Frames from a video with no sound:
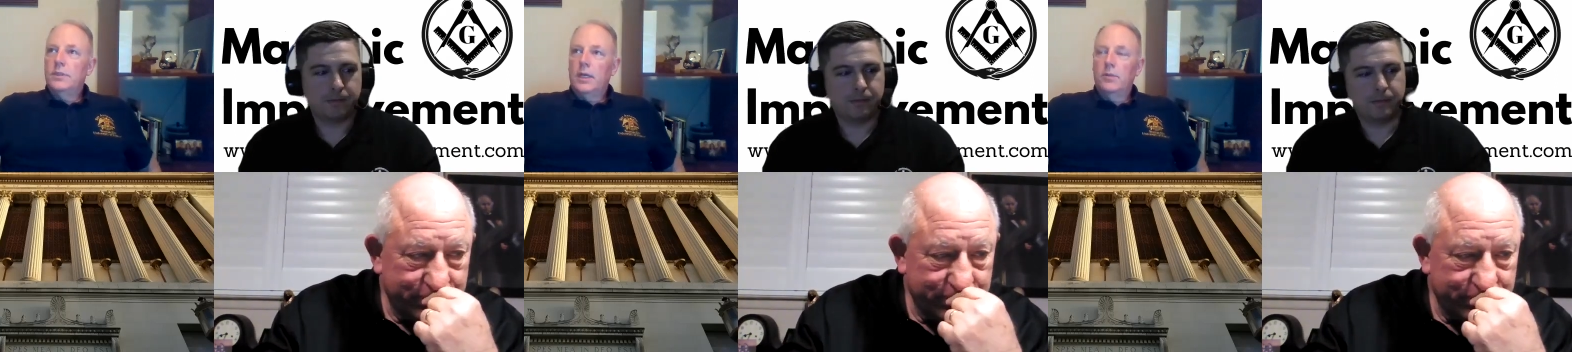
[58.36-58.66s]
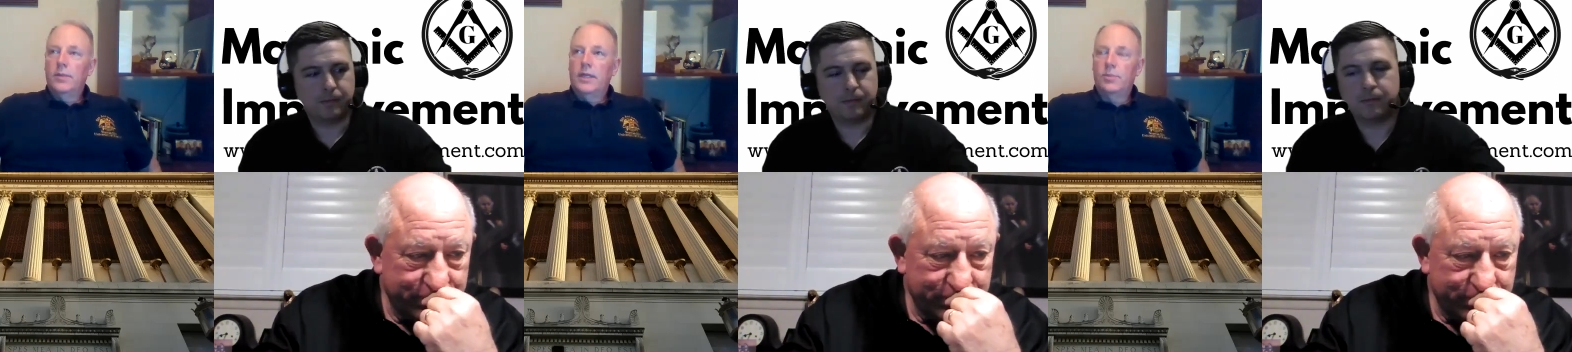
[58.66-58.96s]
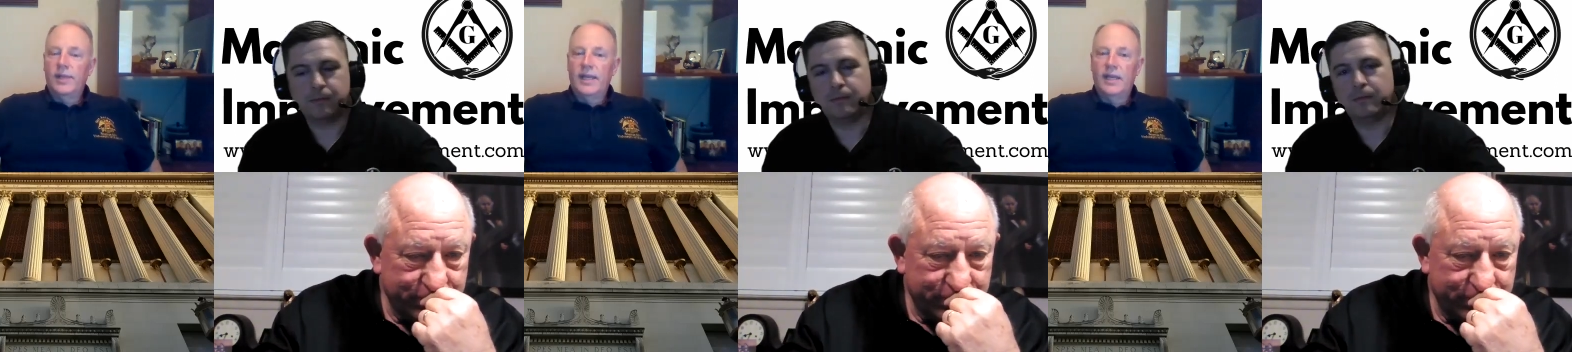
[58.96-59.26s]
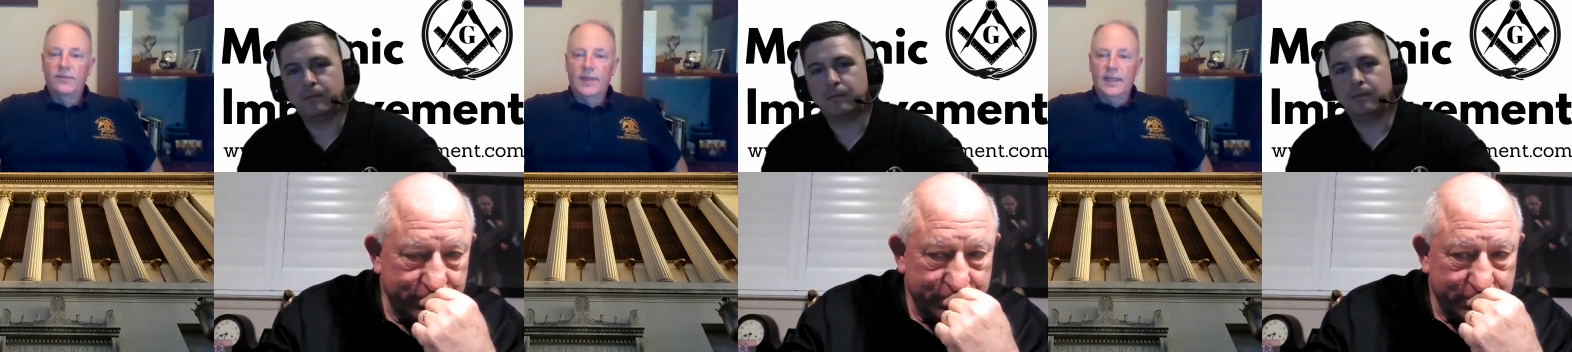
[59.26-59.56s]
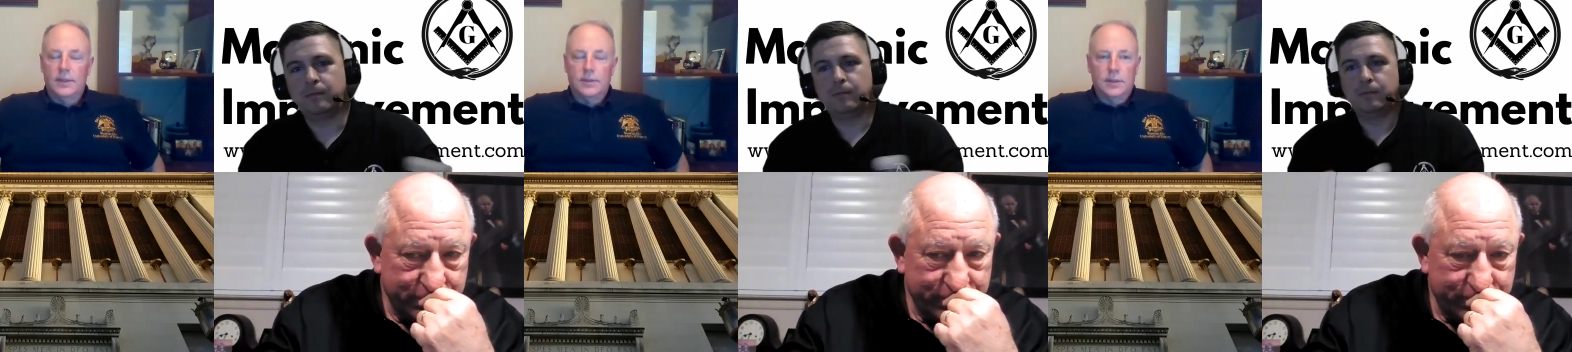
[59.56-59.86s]
Speaker 1: talking about the planet
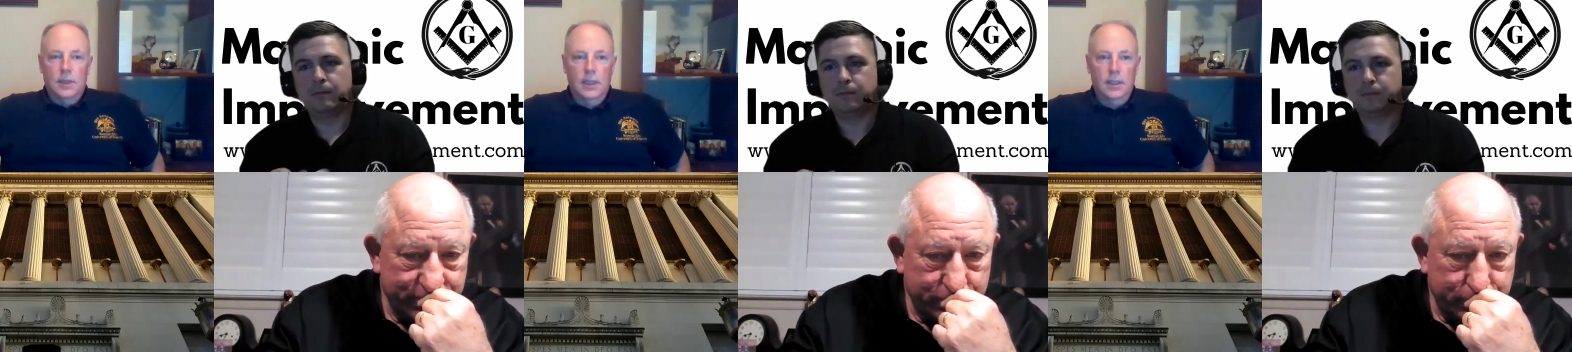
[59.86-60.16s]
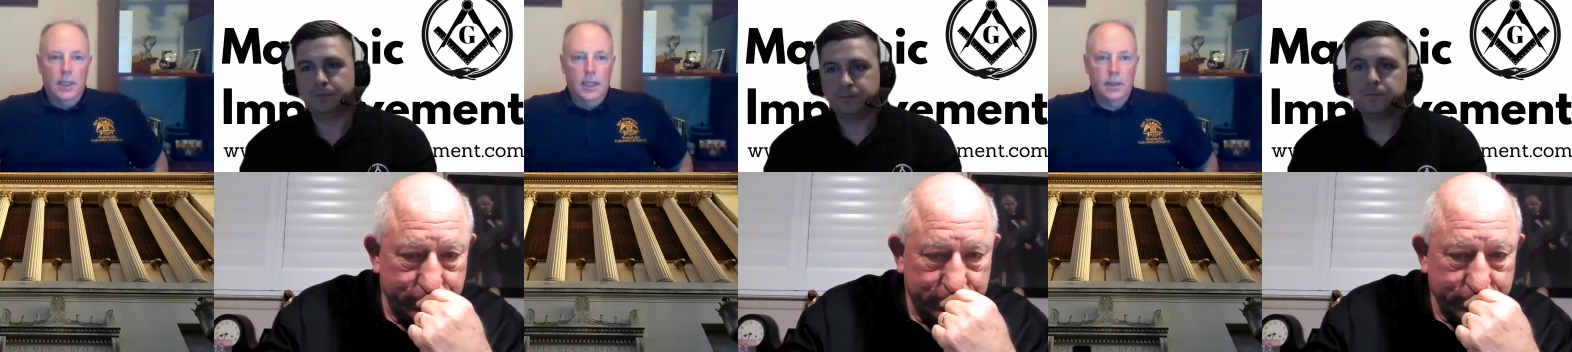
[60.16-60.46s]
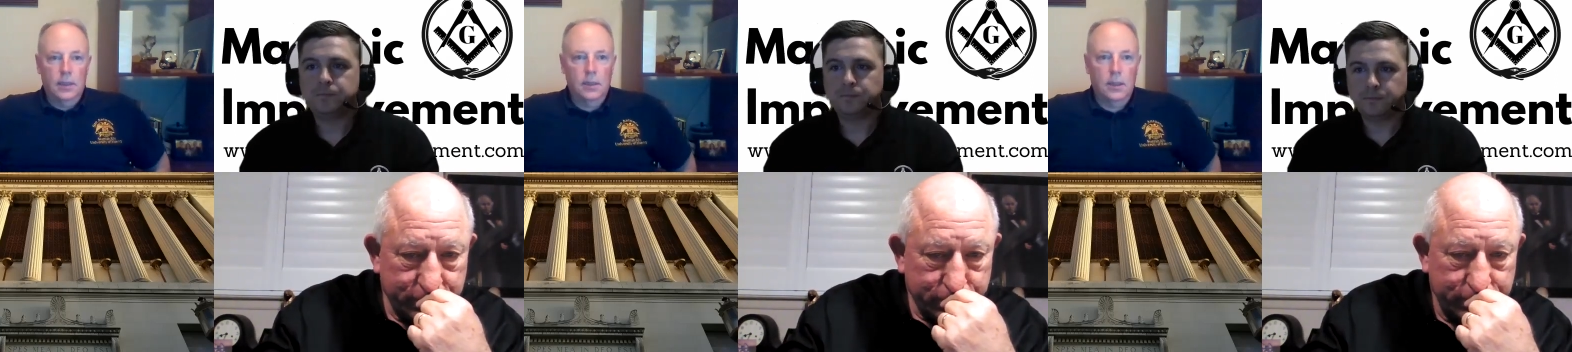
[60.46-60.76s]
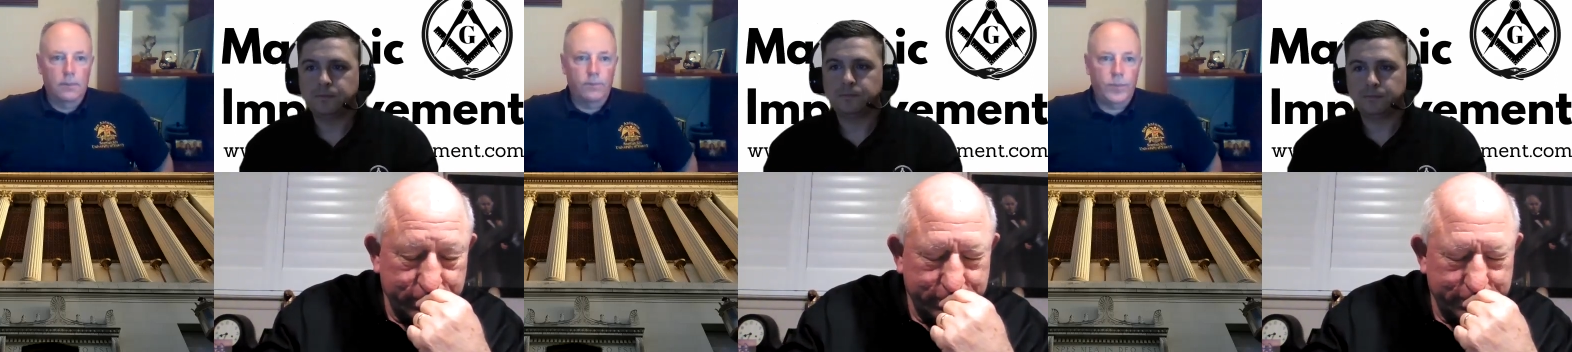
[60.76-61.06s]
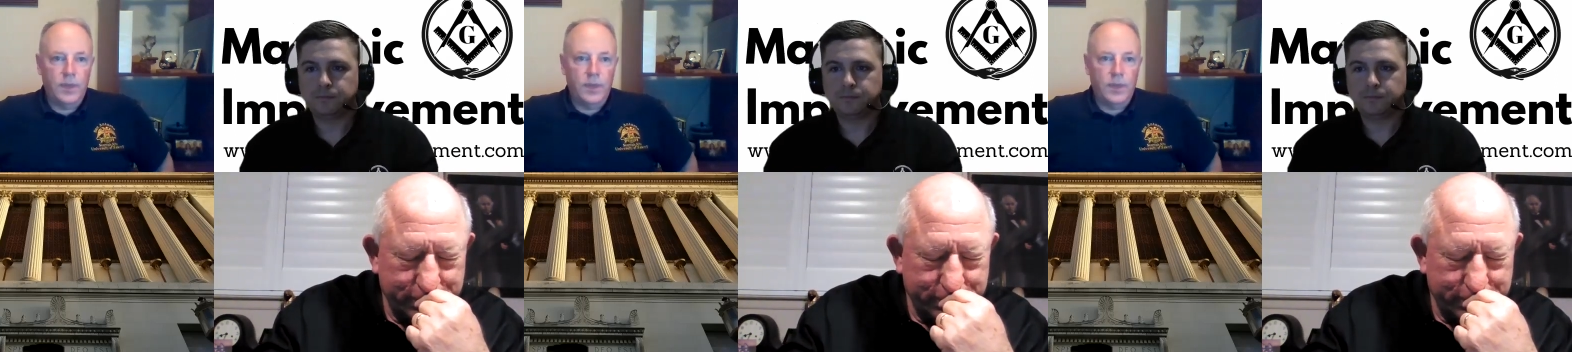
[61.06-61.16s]
Venus and the